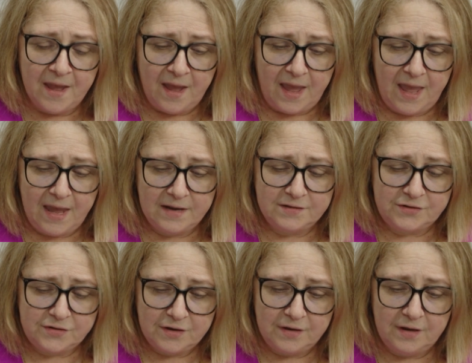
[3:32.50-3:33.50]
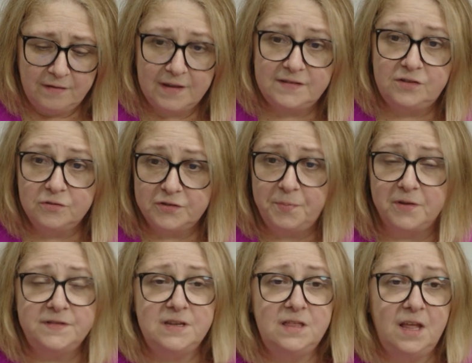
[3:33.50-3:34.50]
And there's still
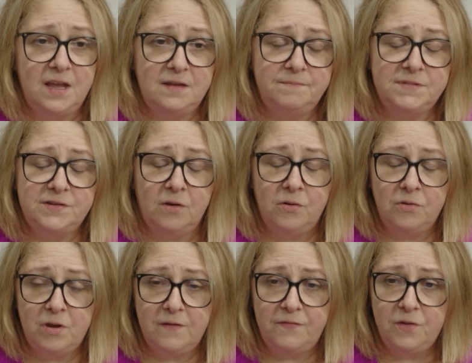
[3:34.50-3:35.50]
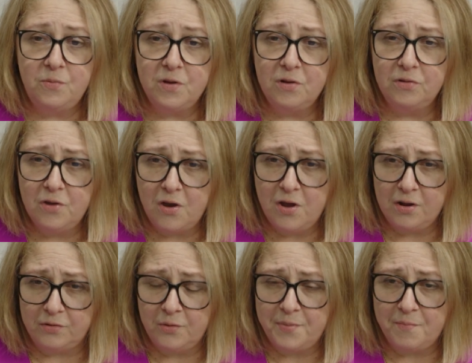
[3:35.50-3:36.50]
spots in there. So if you want to learn a
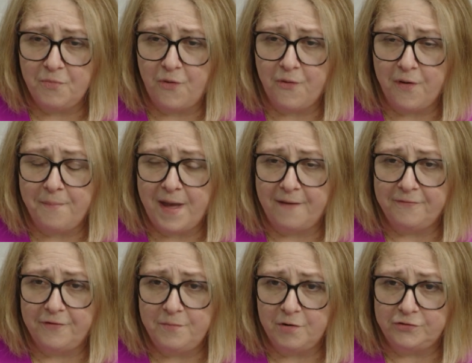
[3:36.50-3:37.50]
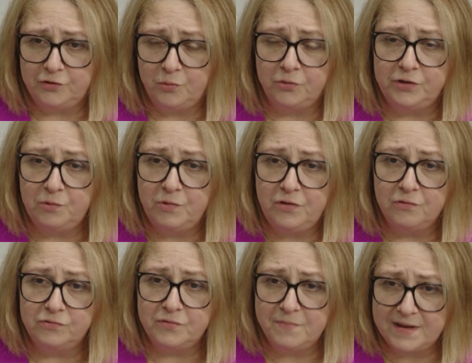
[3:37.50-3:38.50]
little bit more about free motion quilting with your
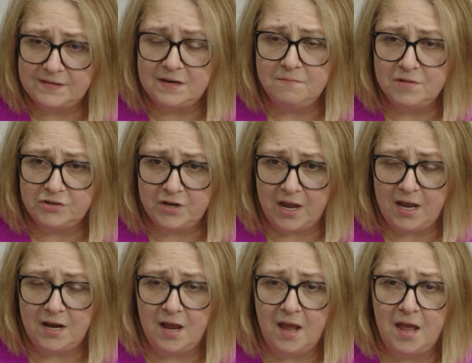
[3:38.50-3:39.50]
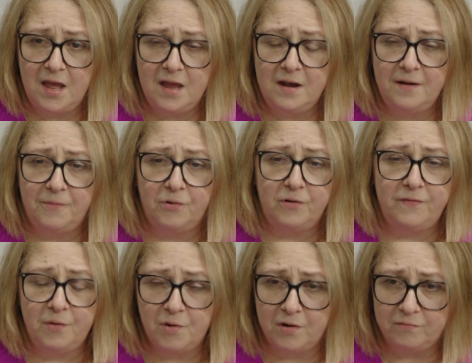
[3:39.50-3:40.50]
domestic machine, or if
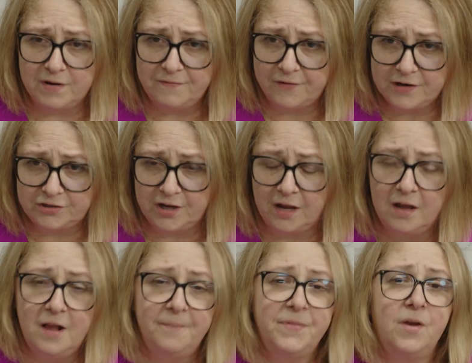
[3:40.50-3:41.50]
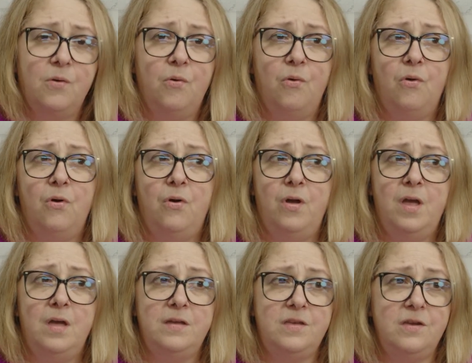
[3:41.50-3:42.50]
you want a refresher, or
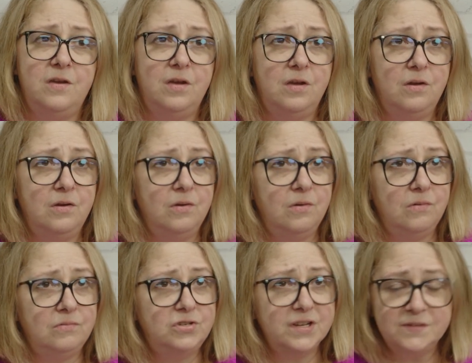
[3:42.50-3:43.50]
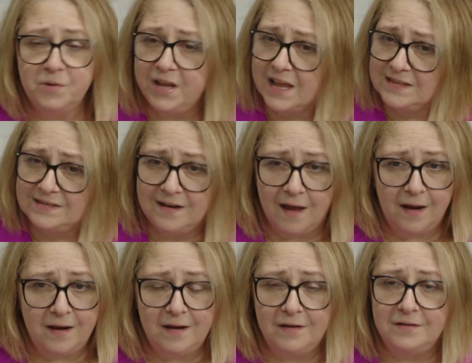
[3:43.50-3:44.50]
you just want to get
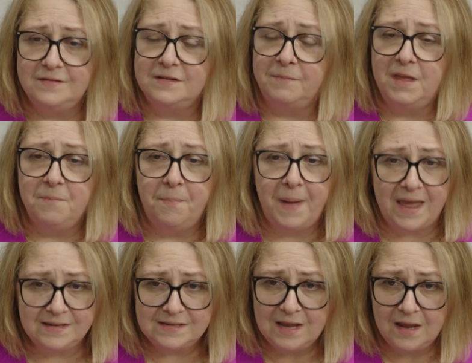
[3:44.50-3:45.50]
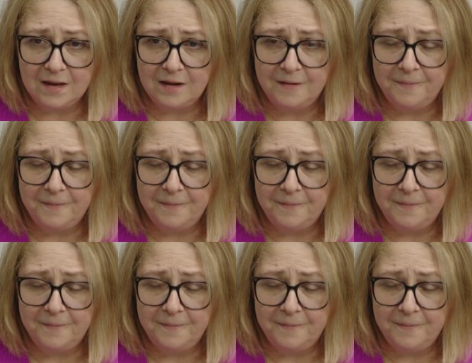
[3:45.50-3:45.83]
started and do something basic,